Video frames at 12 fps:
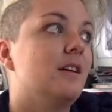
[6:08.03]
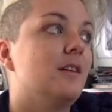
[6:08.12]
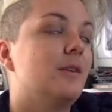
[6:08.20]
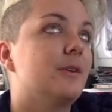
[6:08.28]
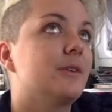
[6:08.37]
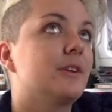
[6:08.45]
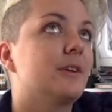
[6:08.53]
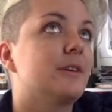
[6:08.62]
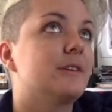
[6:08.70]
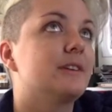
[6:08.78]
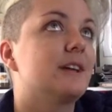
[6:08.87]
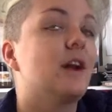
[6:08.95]
where was I
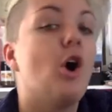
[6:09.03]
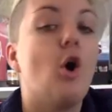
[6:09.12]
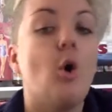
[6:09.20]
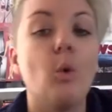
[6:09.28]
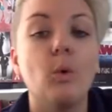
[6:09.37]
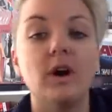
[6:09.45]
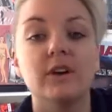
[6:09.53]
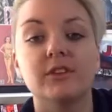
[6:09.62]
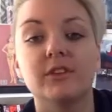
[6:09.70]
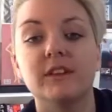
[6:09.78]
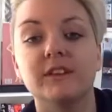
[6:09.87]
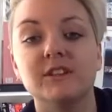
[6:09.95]
going with that? Oh,
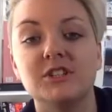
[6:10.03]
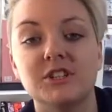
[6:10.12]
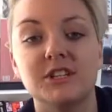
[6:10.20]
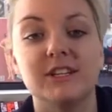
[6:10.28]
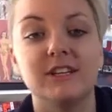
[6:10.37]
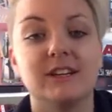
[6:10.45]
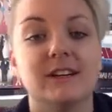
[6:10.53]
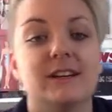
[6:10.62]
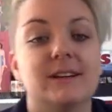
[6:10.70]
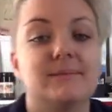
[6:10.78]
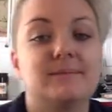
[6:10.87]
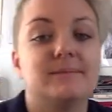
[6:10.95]
so then she
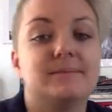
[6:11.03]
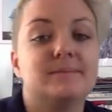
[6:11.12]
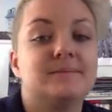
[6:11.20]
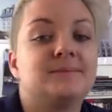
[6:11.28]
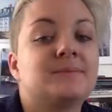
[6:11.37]
um